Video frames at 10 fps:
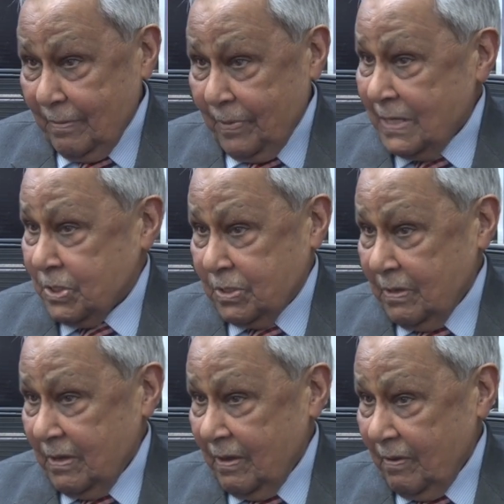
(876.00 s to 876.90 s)
Best
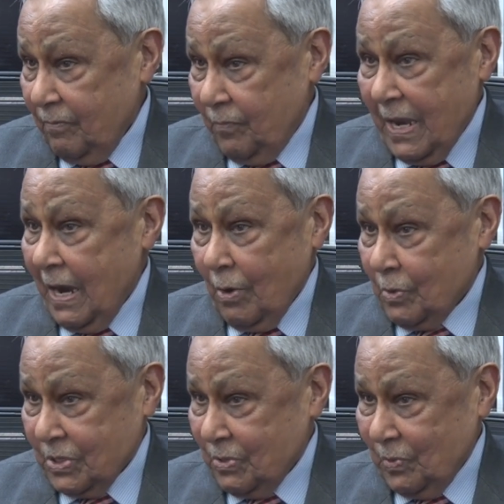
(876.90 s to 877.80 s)
way
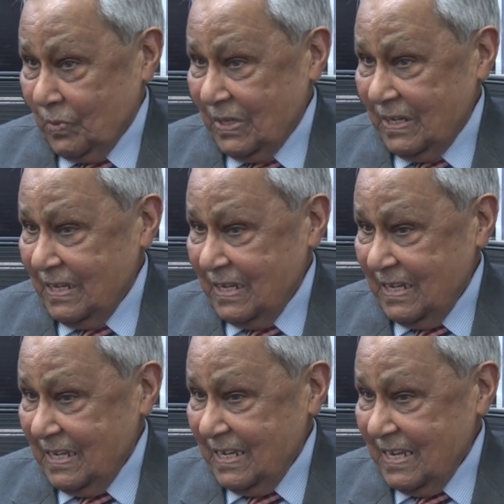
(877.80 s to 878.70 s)
out to
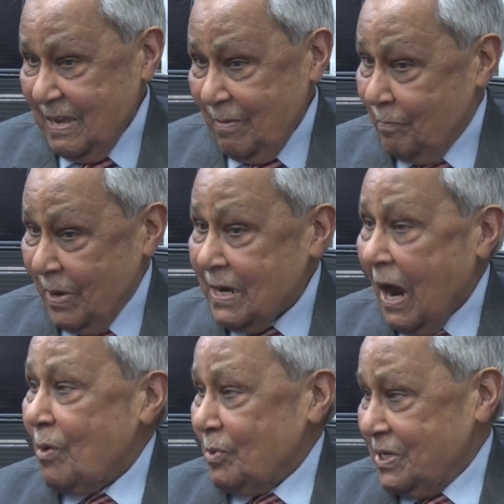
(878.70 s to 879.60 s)
bring
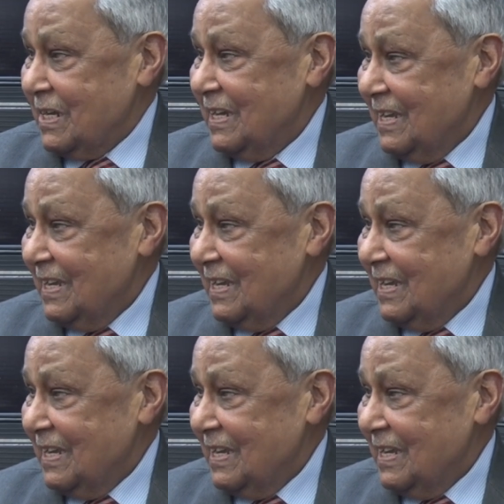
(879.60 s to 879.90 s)
out